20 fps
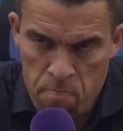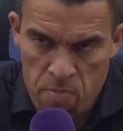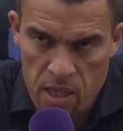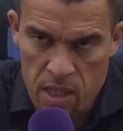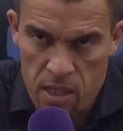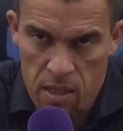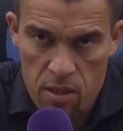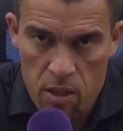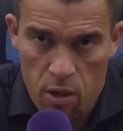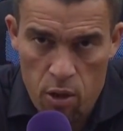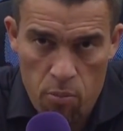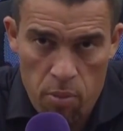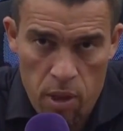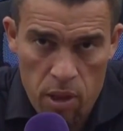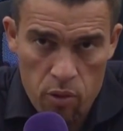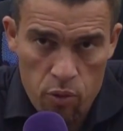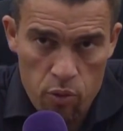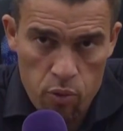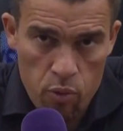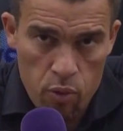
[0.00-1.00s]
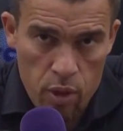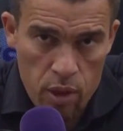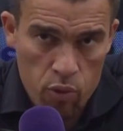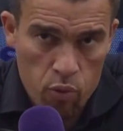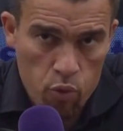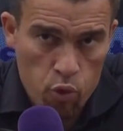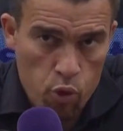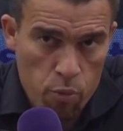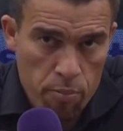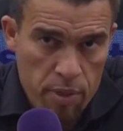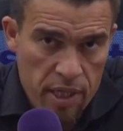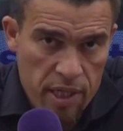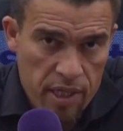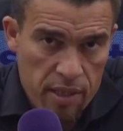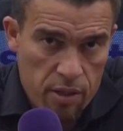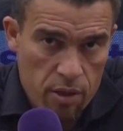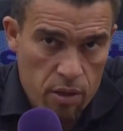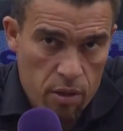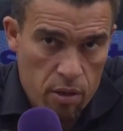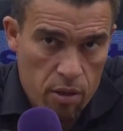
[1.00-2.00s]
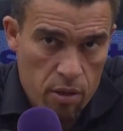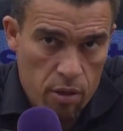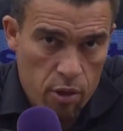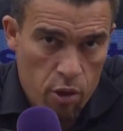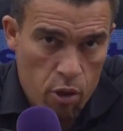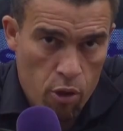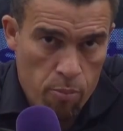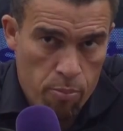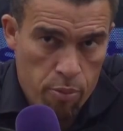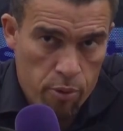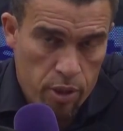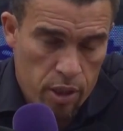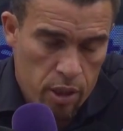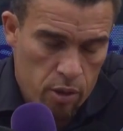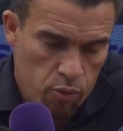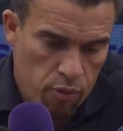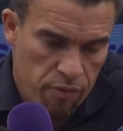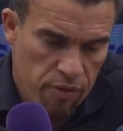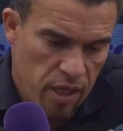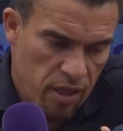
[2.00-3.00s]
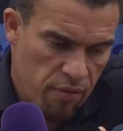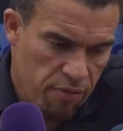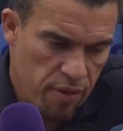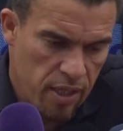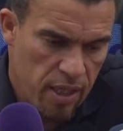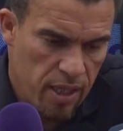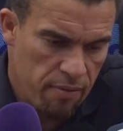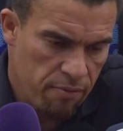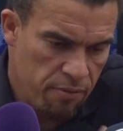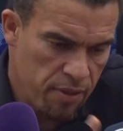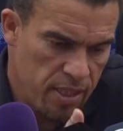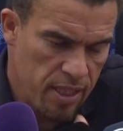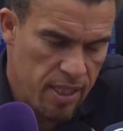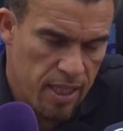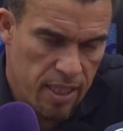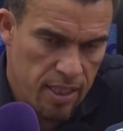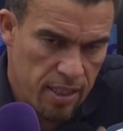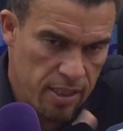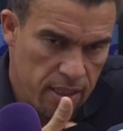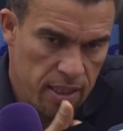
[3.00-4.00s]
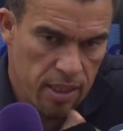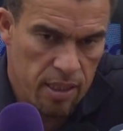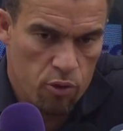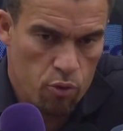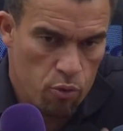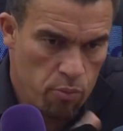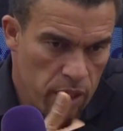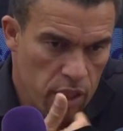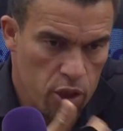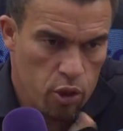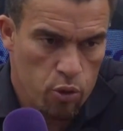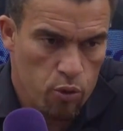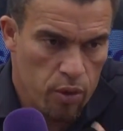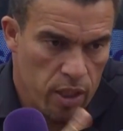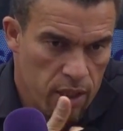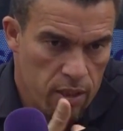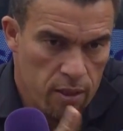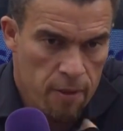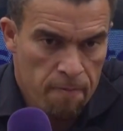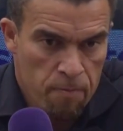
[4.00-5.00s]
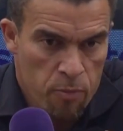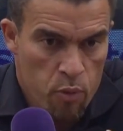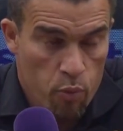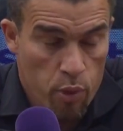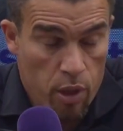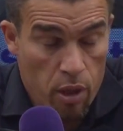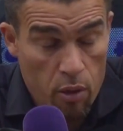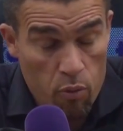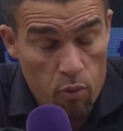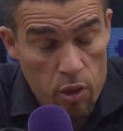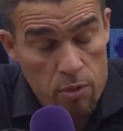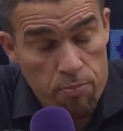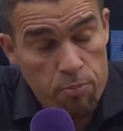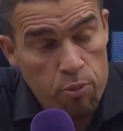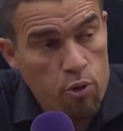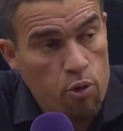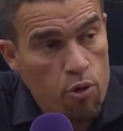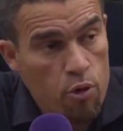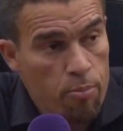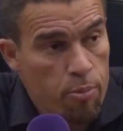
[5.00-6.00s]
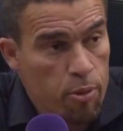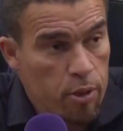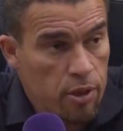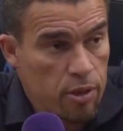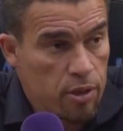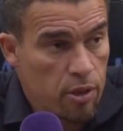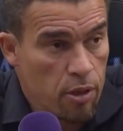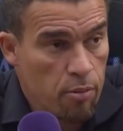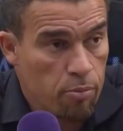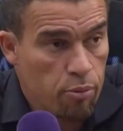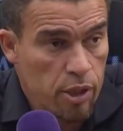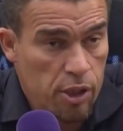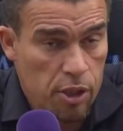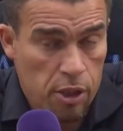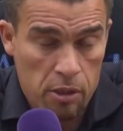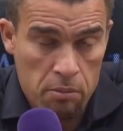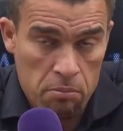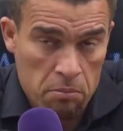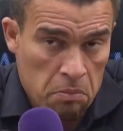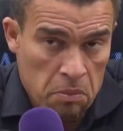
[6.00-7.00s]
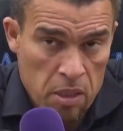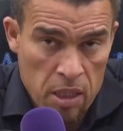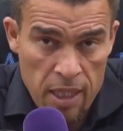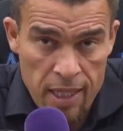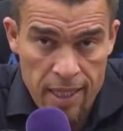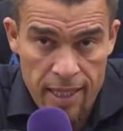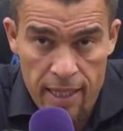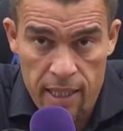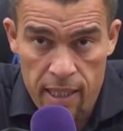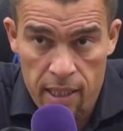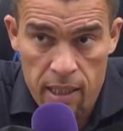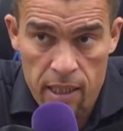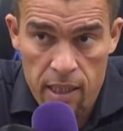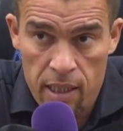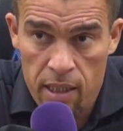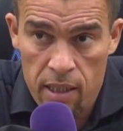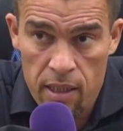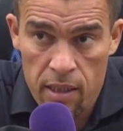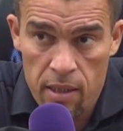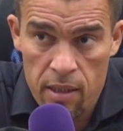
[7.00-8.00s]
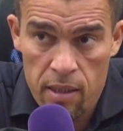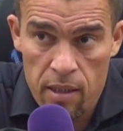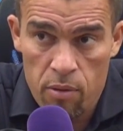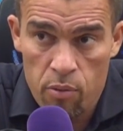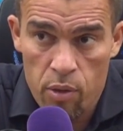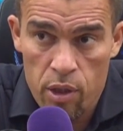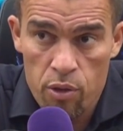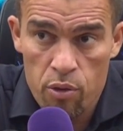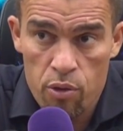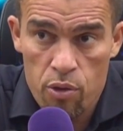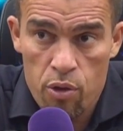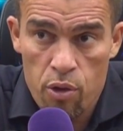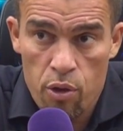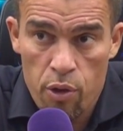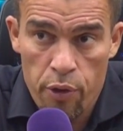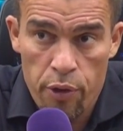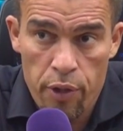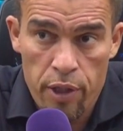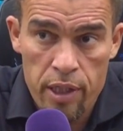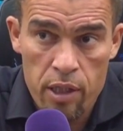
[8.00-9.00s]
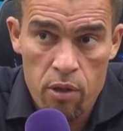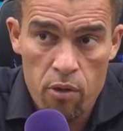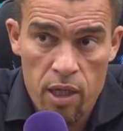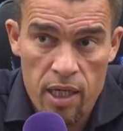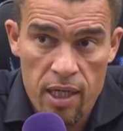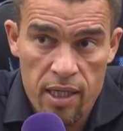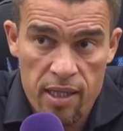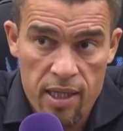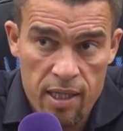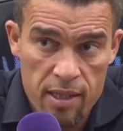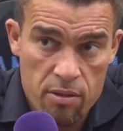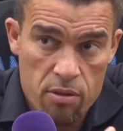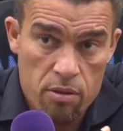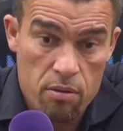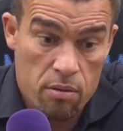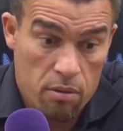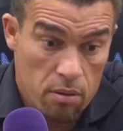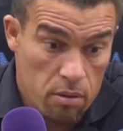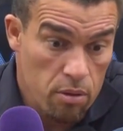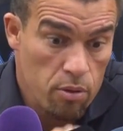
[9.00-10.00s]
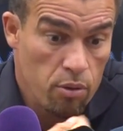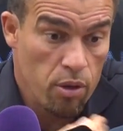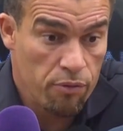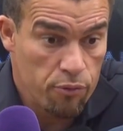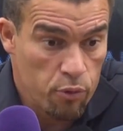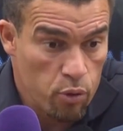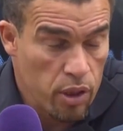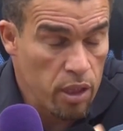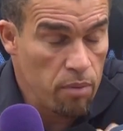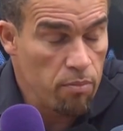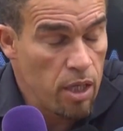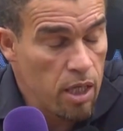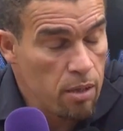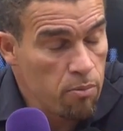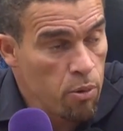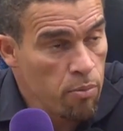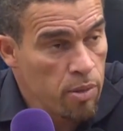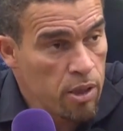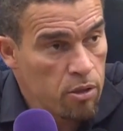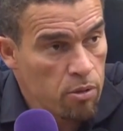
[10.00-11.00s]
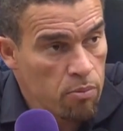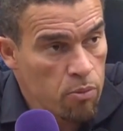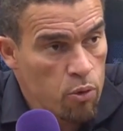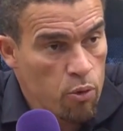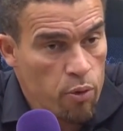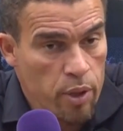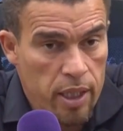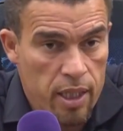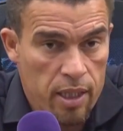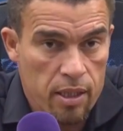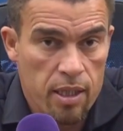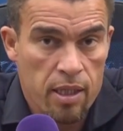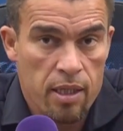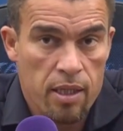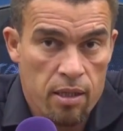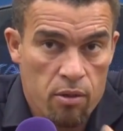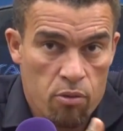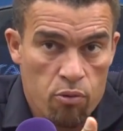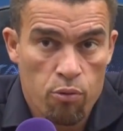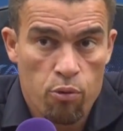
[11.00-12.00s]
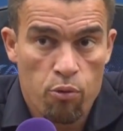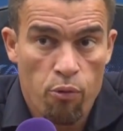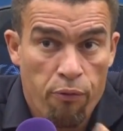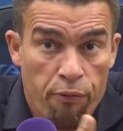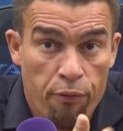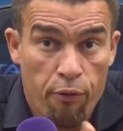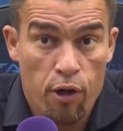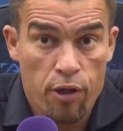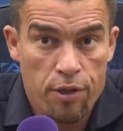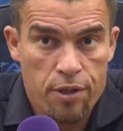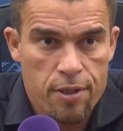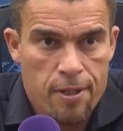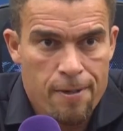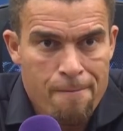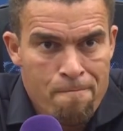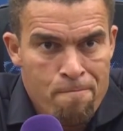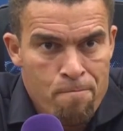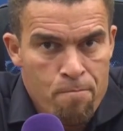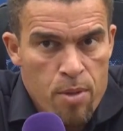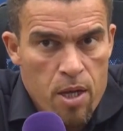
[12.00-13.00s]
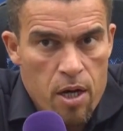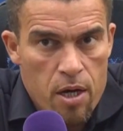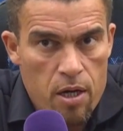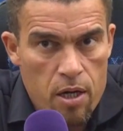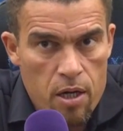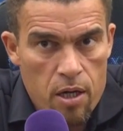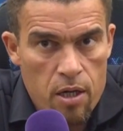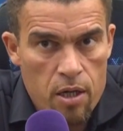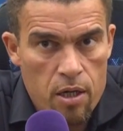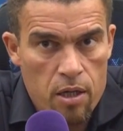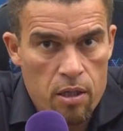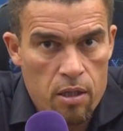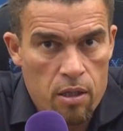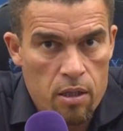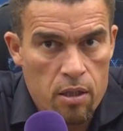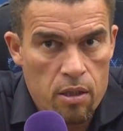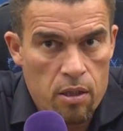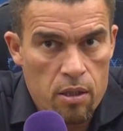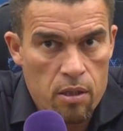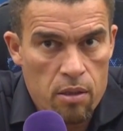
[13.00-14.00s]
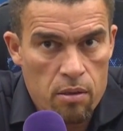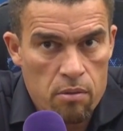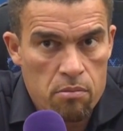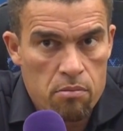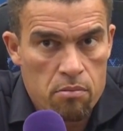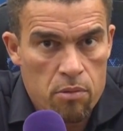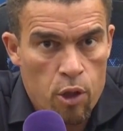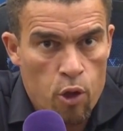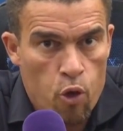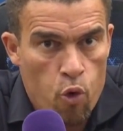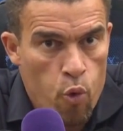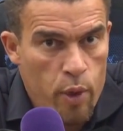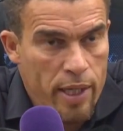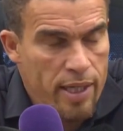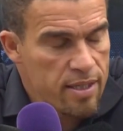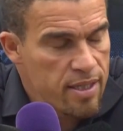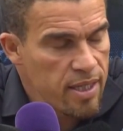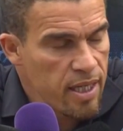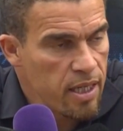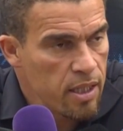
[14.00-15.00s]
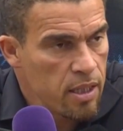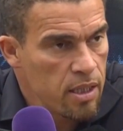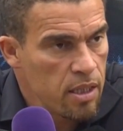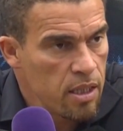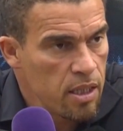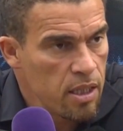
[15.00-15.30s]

it's all about to dominate your opponent with that physicality, and to make sure that we always put the opponent under pressure. And when you score early goal like that, you have to keep that momentum going, and to force a quick second